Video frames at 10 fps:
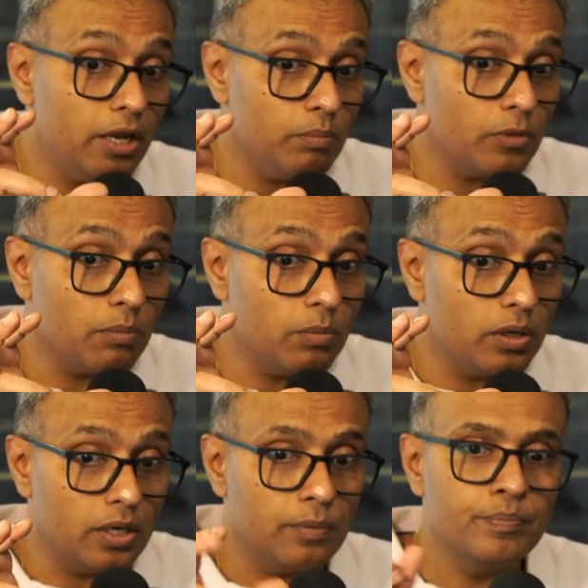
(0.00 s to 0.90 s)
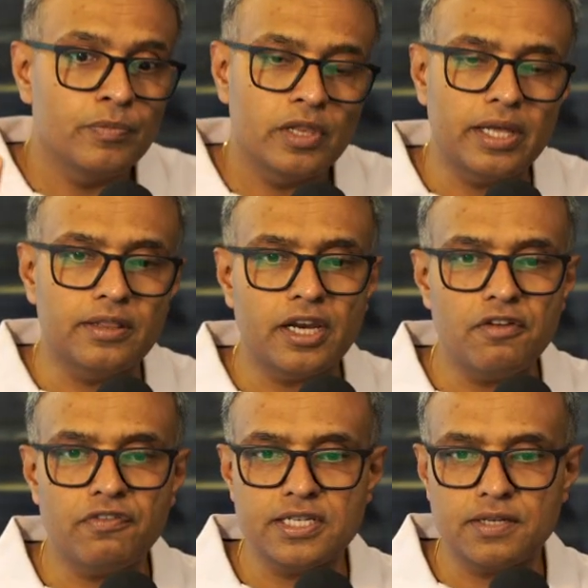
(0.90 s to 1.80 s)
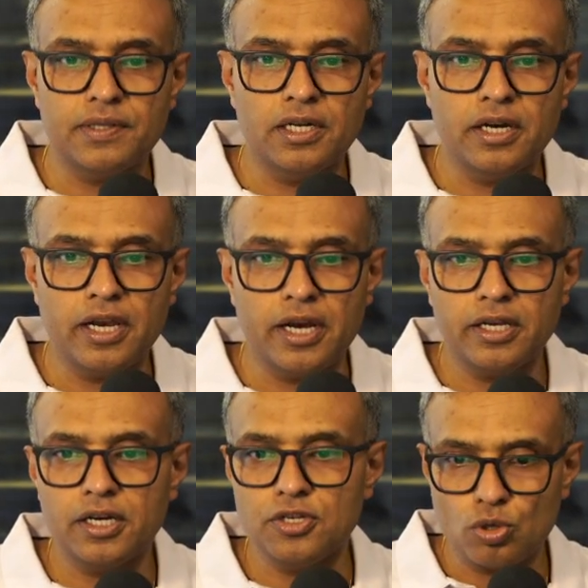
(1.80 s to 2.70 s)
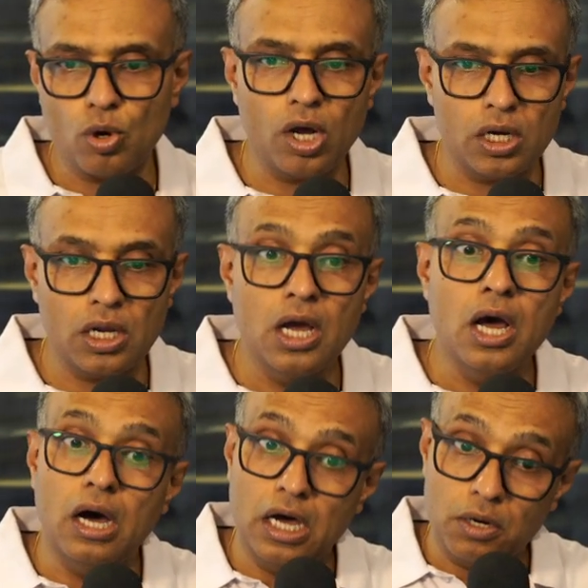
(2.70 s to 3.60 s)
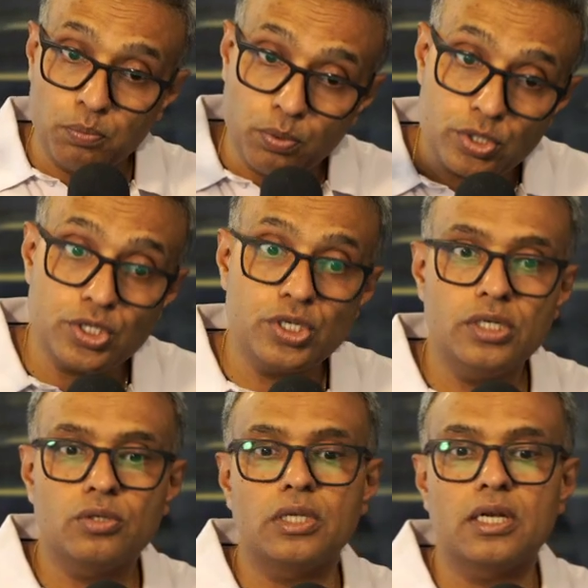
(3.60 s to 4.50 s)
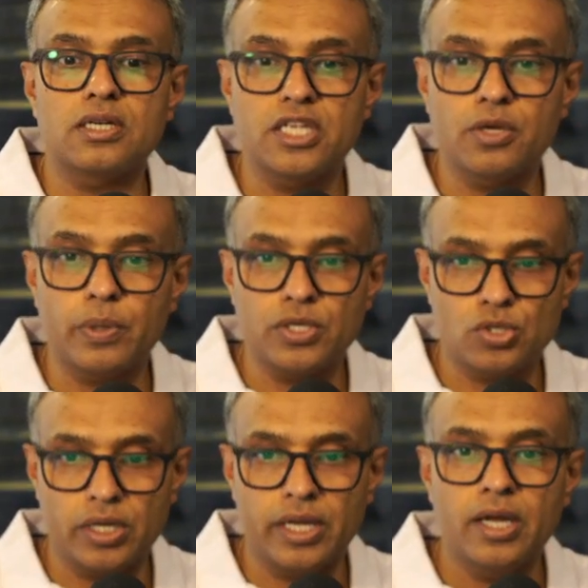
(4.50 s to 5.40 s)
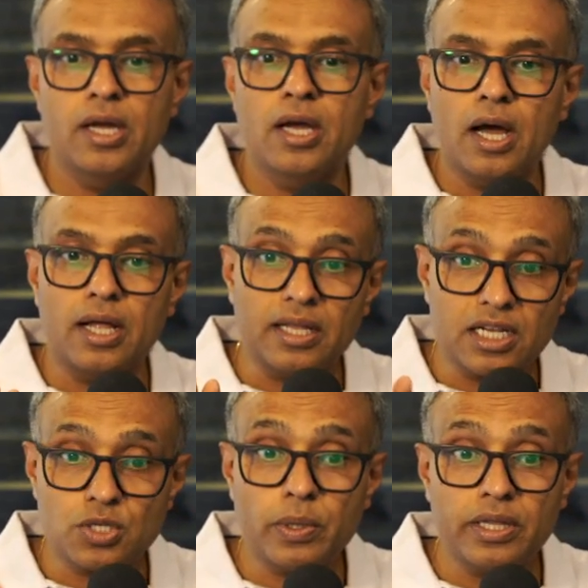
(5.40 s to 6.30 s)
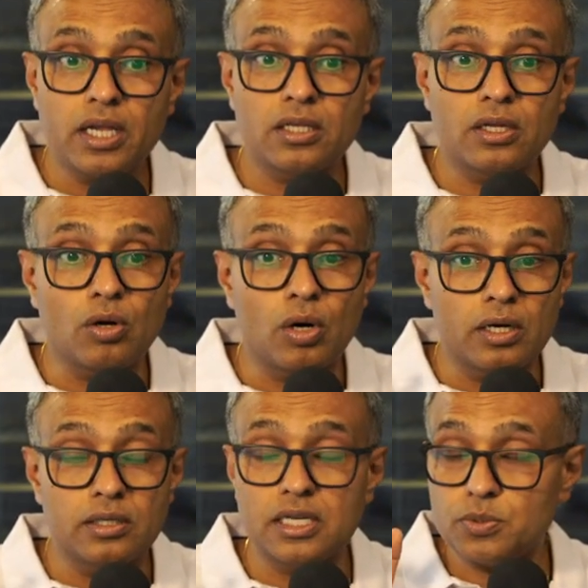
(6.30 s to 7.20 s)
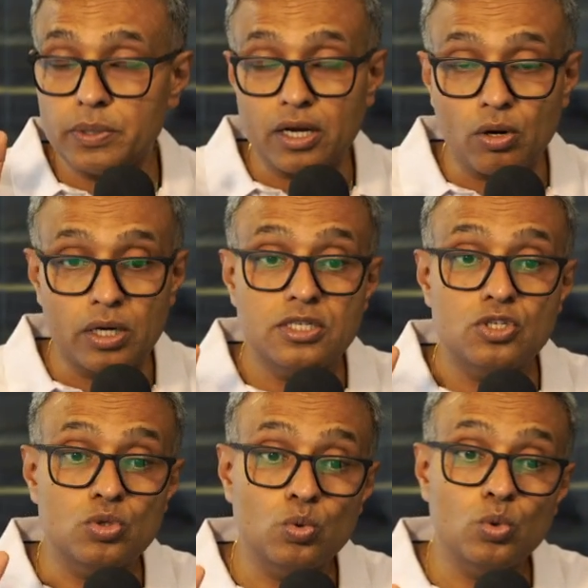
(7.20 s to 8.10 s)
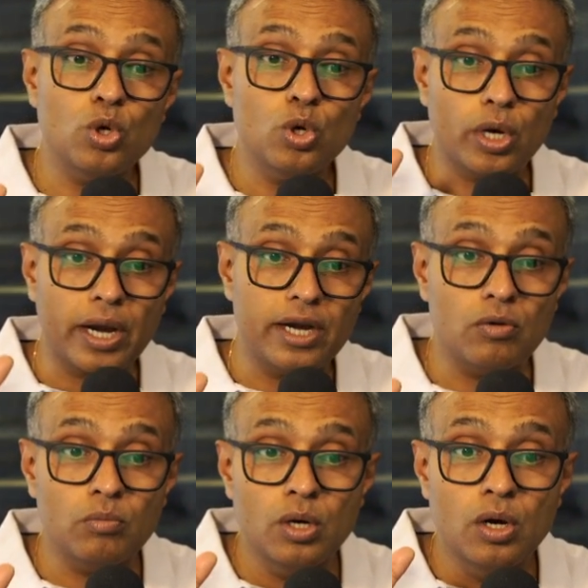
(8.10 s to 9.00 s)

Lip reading: numbered, like 3, 5, 7, 30, 19, and so on, are pushed into the lung sequentially, and that's why they're called as pseudo-random